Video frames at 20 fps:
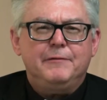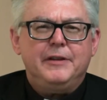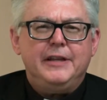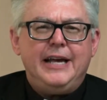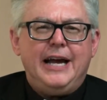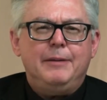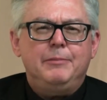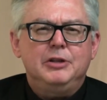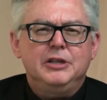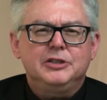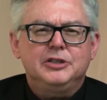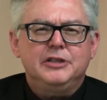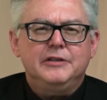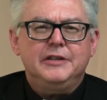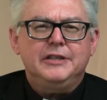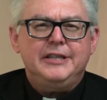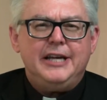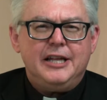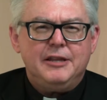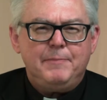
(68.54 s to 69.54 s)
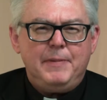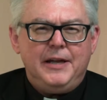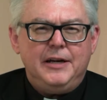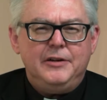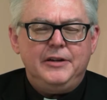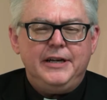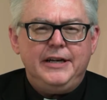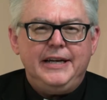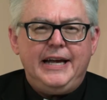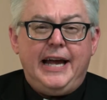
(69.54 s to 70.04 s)
for the abolition of the death
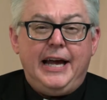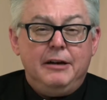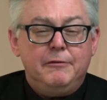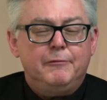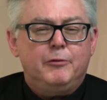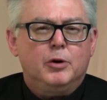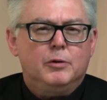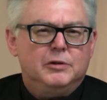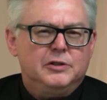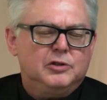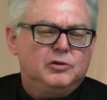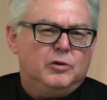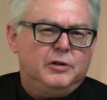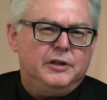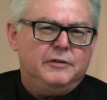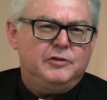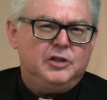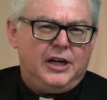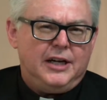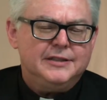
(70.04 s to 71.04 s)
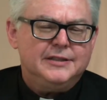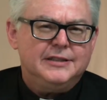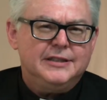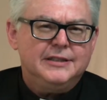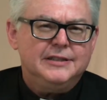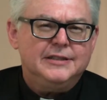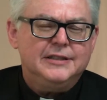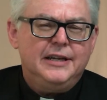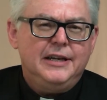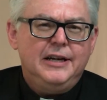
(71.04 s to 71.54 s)
penalty and for restorative
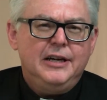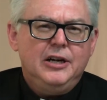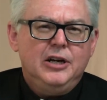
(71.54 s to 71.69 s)
justice,